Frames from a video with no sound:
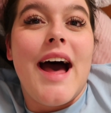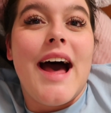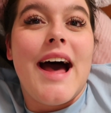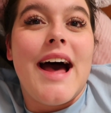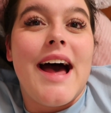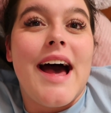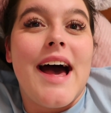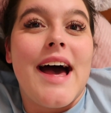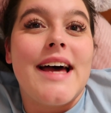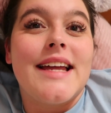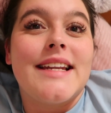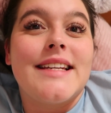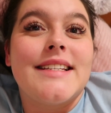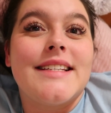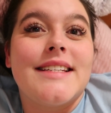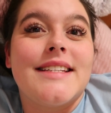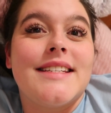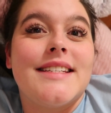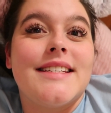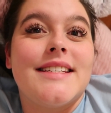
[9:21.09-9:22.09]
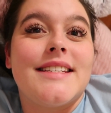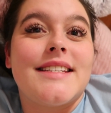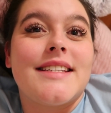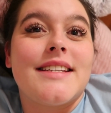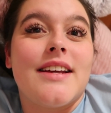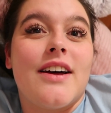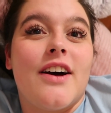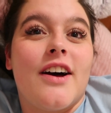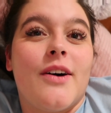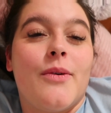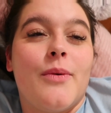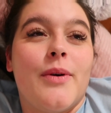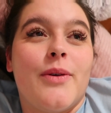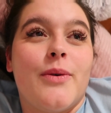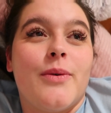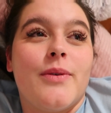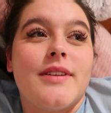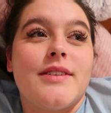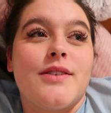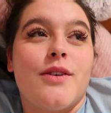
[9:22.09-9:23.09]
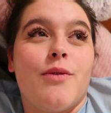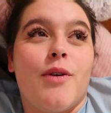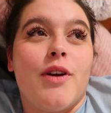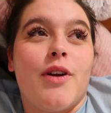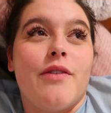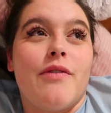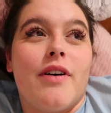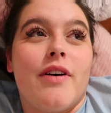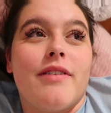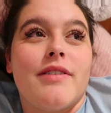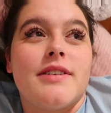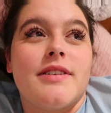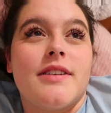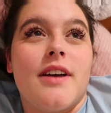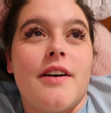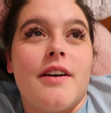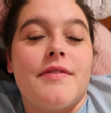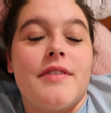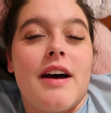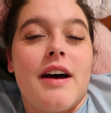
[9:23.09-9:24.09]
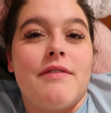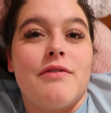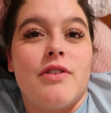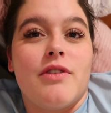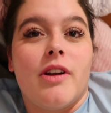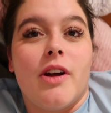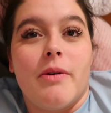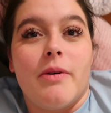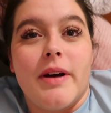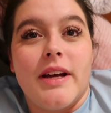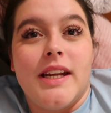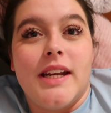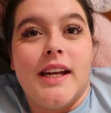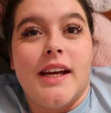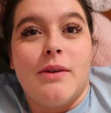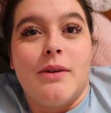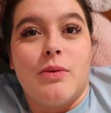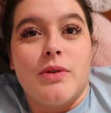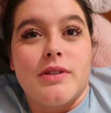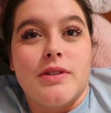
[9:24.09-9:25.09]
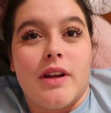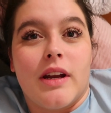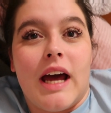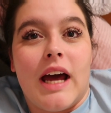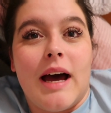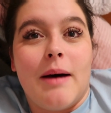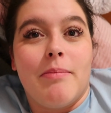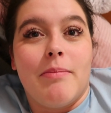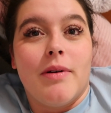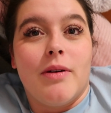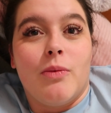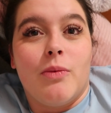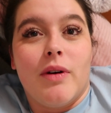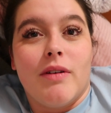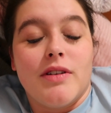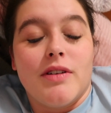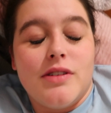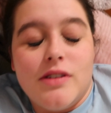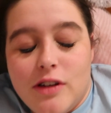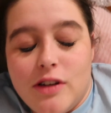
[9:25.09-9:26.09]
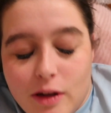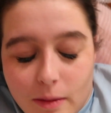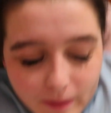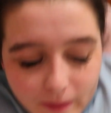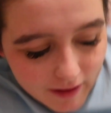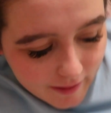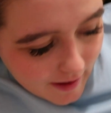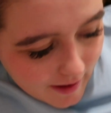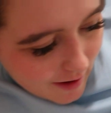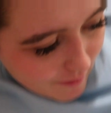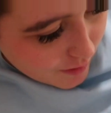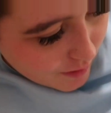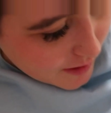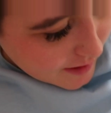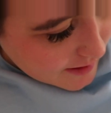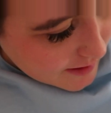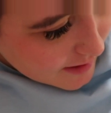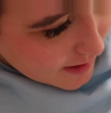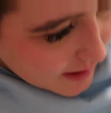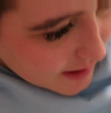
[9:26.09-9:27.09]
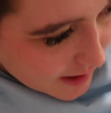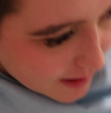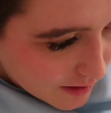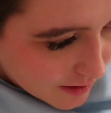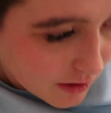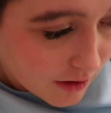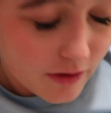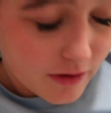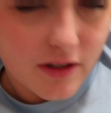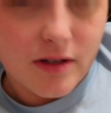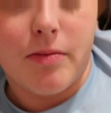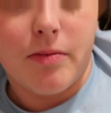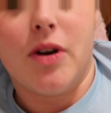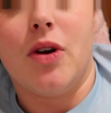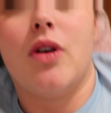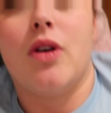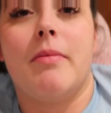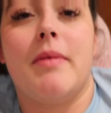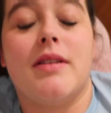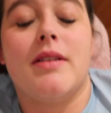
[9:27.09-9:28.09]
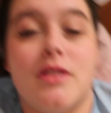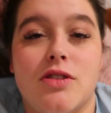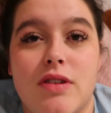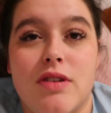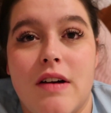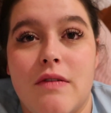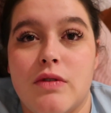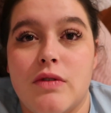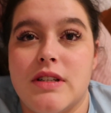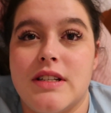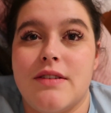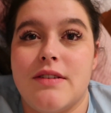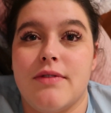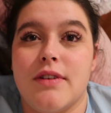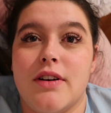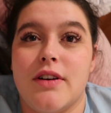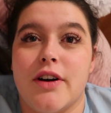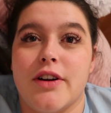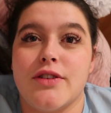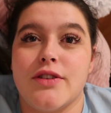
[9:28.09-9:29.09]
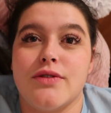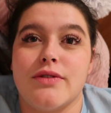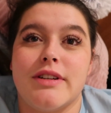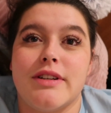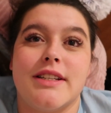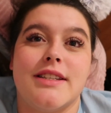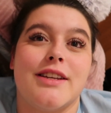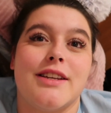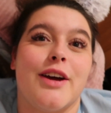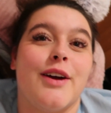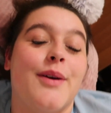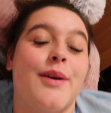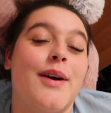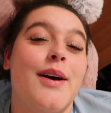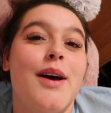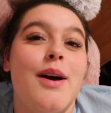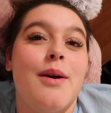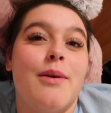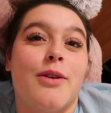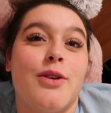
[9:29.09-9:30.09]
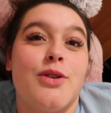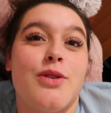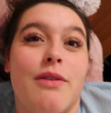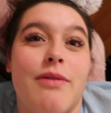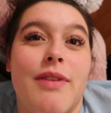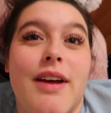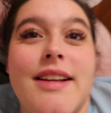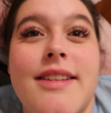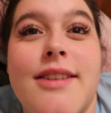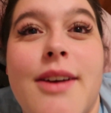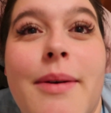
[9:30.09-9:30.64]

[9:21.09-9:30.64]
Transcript: And with all this coronavirus stuff, I have no idea what's going to happen. We're assuming that everything's going to get closed and we're not going to be able to travel to different countries, so I'm not sure if that's